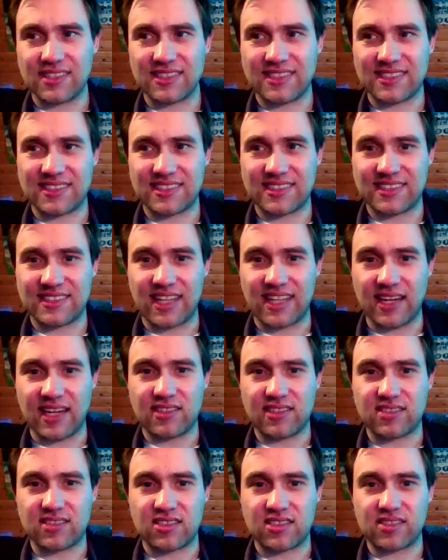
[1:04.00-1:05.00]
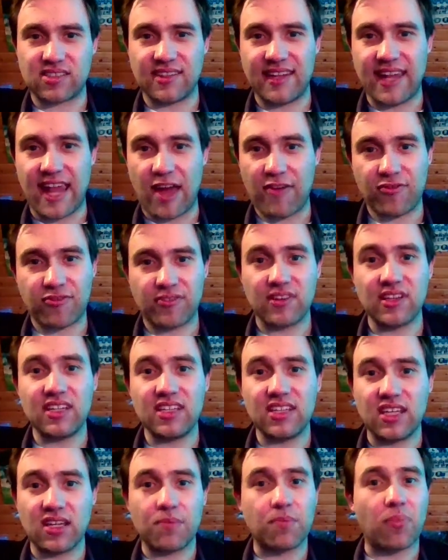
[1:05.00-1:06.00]

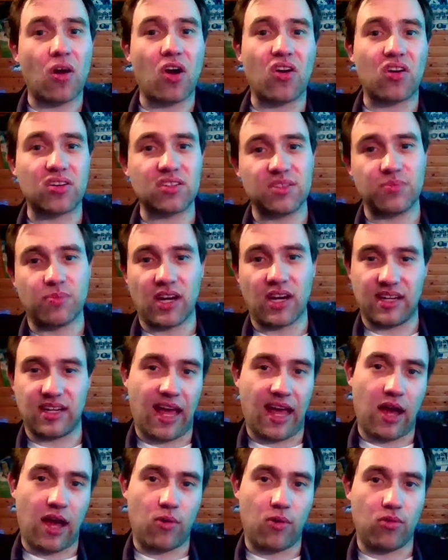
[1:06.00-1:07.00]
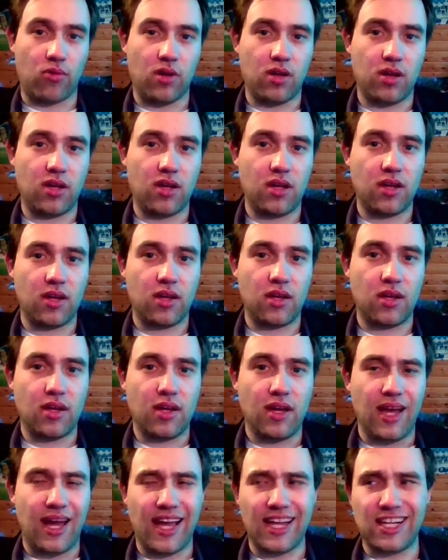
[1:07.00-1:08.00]
center-left-leaning party by now.
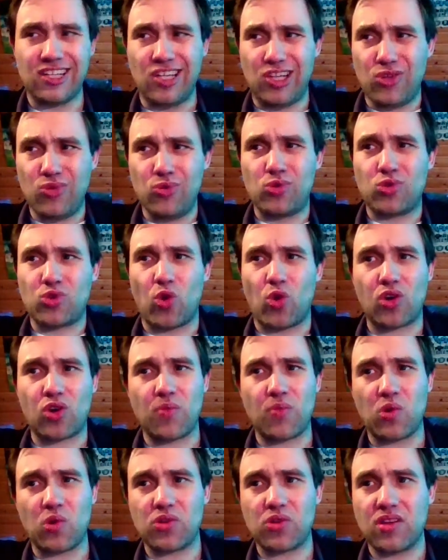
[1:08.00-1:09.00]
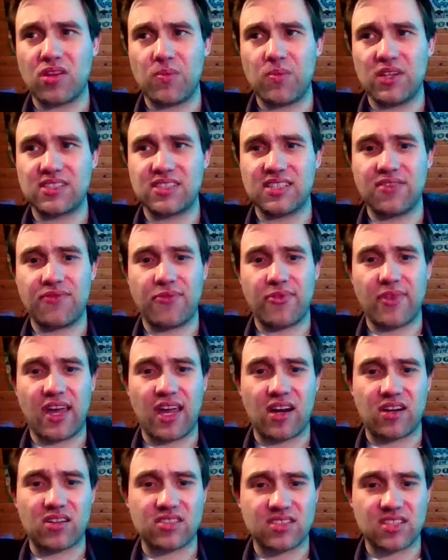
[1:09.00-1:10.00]
And you talk about them as if they
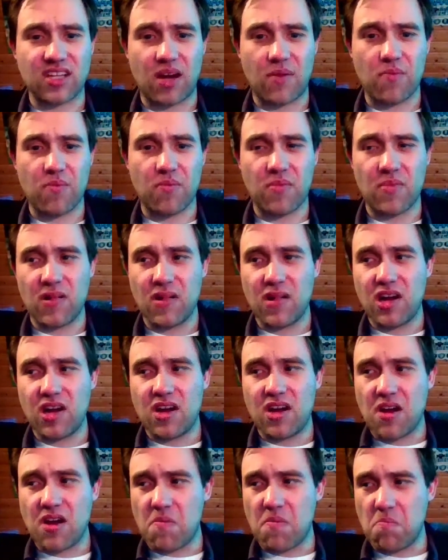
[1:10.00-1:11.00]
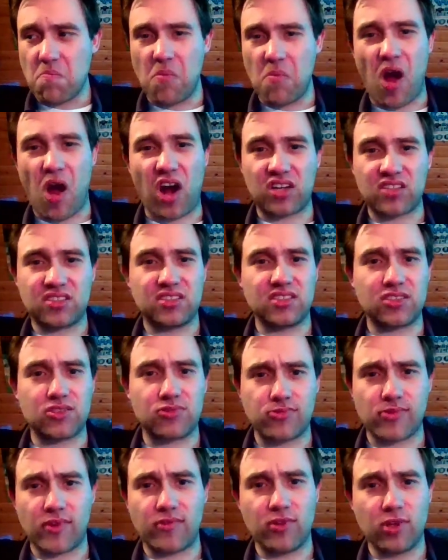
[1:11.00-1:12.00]
are some
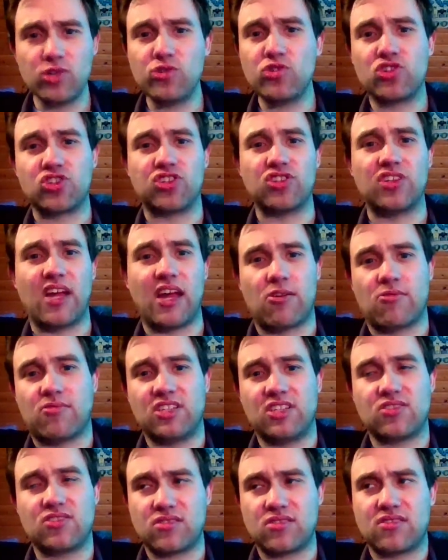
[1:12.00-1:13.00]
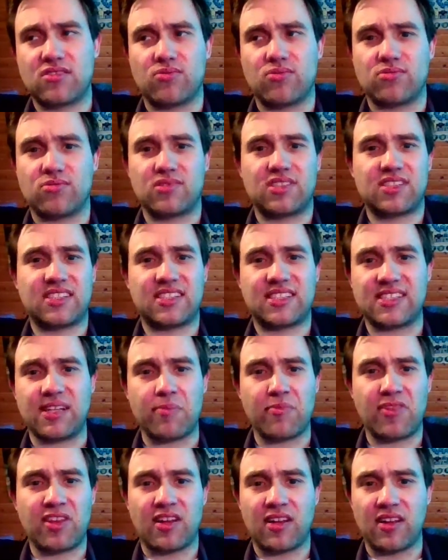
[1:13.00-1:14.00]
Marxist revolutionaries or
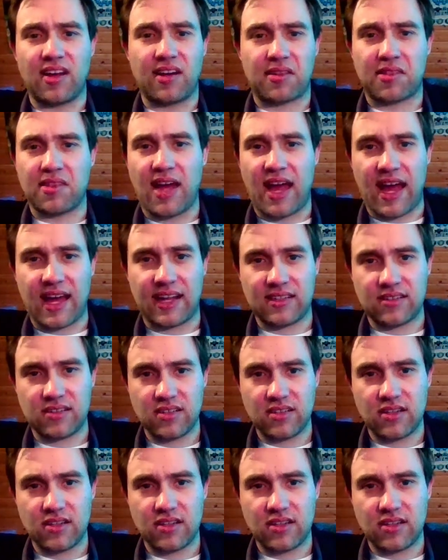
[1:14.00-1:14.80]
something like that.